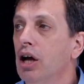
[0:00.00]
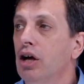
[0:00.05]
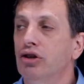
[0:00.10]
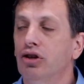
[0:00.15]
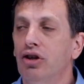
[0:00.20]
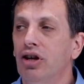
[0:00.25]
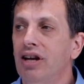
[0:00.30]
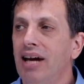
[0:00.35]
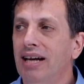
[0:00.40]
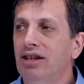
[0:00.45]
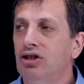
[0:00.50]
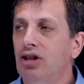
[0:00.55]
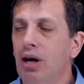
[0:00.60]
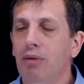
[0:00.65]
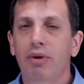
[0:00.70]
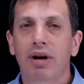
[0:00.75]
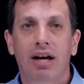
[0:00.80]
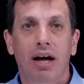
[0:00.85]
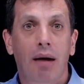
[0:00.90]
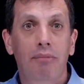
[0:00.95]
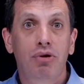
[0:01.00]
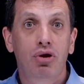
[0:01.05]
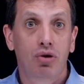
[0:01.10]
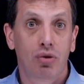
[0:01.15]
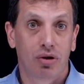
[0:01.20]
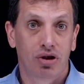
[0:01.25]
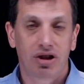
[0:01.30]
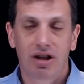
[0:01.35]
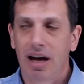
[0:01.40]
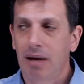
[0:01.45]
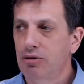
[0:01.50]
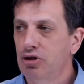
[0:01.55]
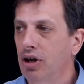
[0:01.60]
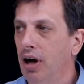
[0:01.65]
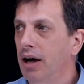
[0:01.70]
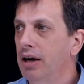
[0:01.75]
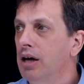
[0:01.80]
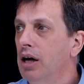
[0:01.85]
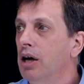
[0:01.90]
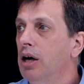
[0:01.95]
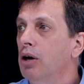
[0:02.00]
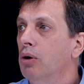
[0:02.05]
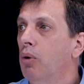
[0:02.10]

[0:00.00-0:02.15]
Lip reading: So the next time we come to do a snapshot,